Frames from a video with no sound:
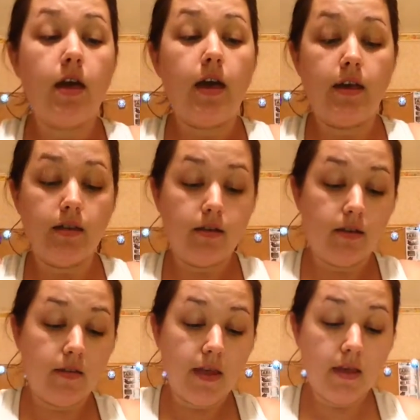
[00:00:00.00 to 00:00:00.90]
And
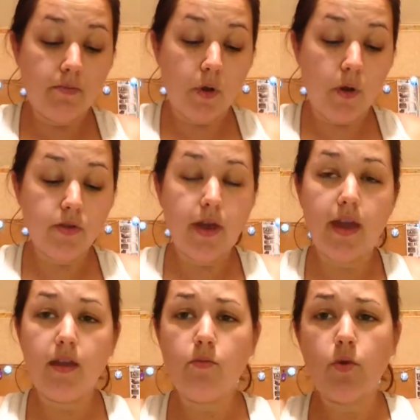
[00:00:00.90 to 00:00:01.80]
they both
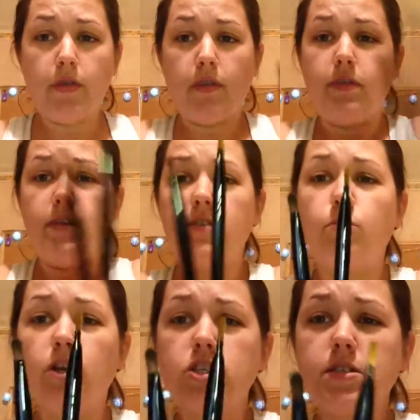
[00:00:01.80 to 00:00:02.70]
came with these
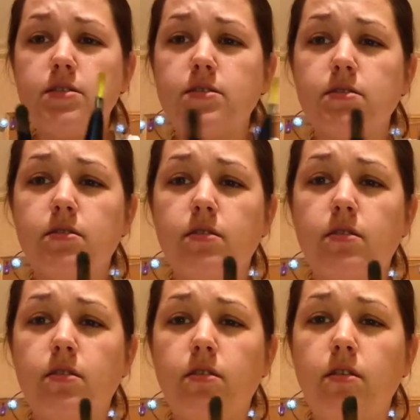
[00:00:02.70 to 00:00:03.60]
brushes.
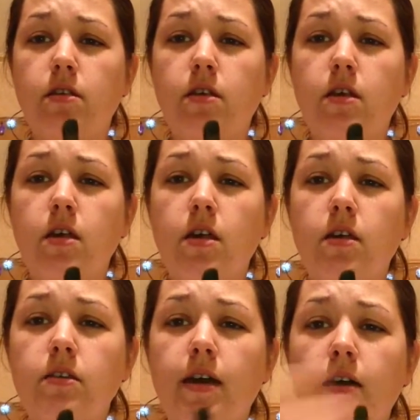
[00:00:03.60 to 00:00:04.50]

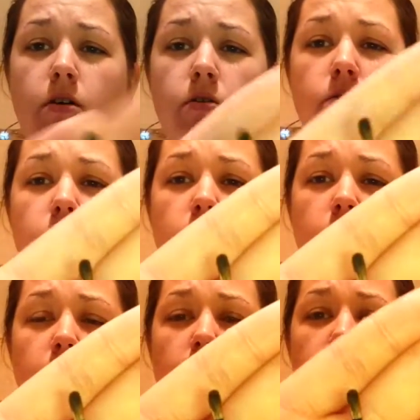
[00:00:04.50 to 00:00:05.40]
Now,
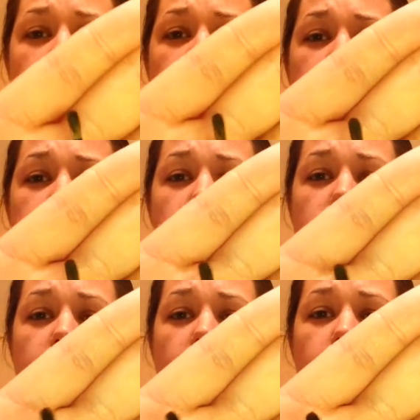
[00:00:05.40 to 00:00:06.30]
these are
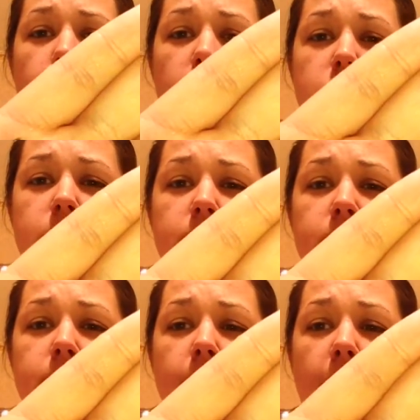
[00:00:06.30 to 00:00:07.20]
not
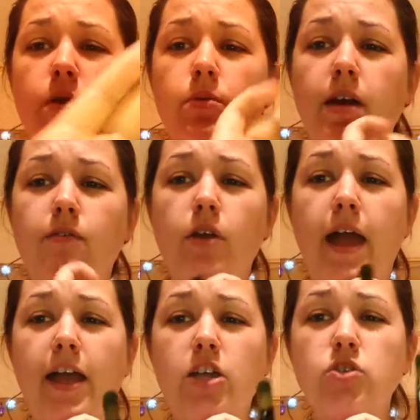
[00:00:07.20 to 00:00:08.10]
brushes that I would ever
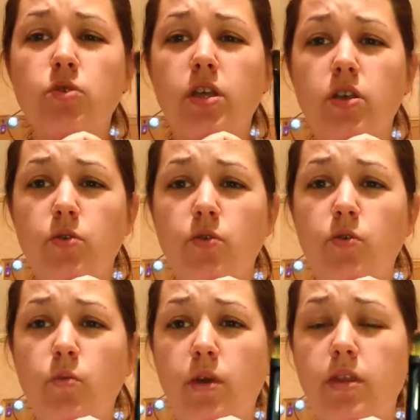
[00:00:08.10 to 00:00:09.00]
actually use
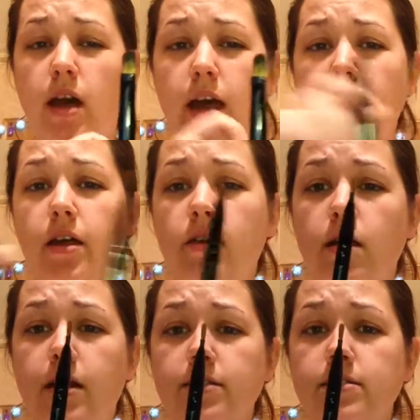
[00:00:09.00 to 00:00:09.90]
with eyeliner,
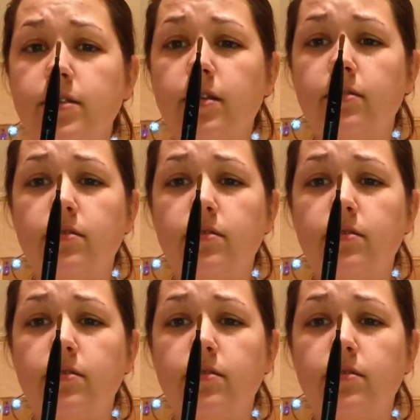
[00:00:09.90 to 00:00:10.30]
honestly.